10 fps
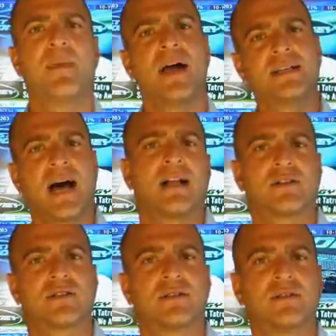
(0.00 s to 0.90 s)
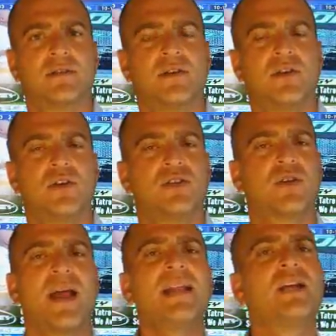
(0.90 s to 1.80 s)
buying dollars.
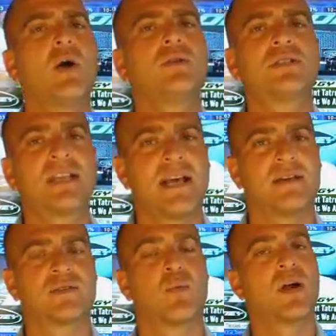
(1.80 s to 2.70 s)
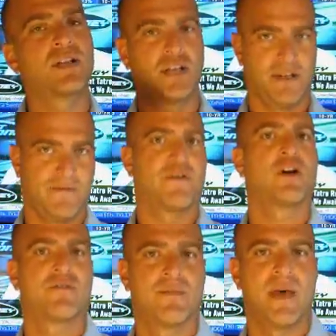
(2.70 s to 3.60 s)
So any gold sales, one could
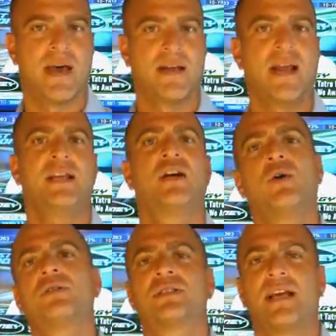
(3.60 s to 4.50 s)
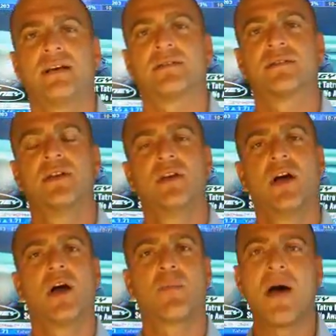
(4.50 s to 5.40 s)
infer from that, any gold sales
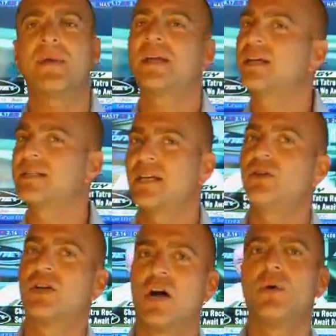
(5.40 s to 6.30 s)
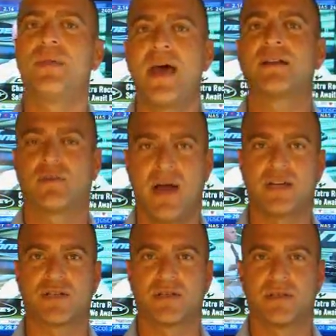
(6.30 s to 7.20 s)
are probably going to continue to go in that
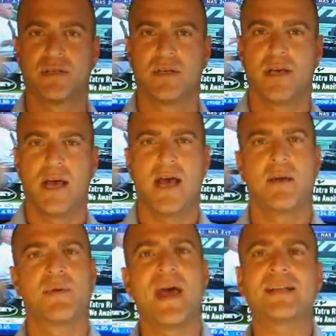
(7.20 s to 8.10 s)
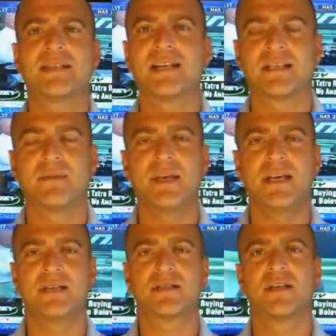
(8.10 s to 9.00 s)
direction. And what that says to me
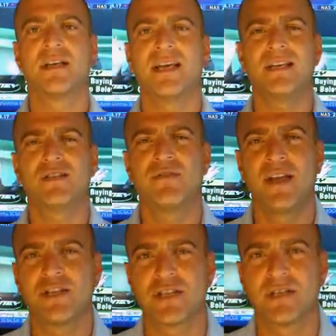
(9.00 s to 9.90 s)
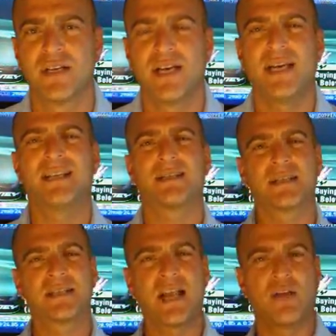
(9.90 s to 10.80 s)
is intervention. It's a
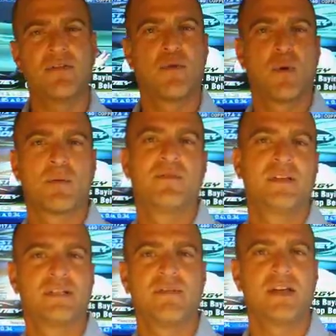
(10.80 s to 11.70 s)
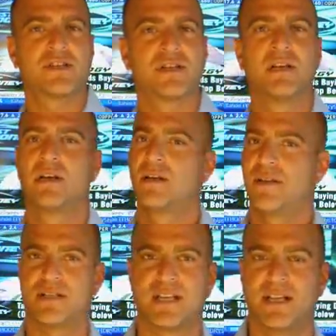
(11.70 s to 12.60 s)
stealth form of intervention.
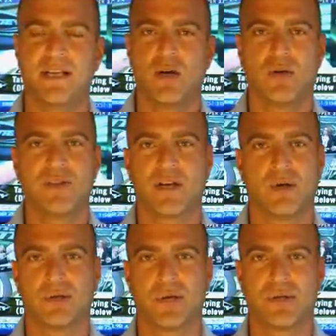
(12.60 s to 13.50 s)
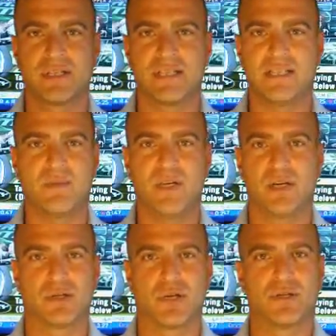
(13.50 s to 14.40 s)
They're selling gold, they're gold holdings, ECB
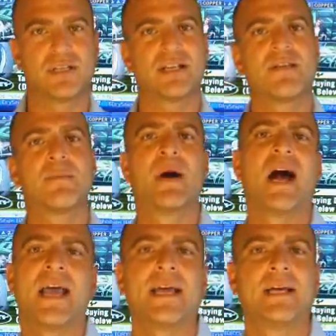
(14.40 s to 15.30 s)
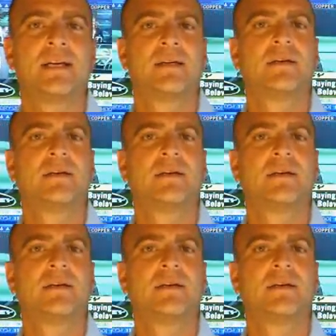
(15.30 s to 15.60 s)
gold holdings, and they're buying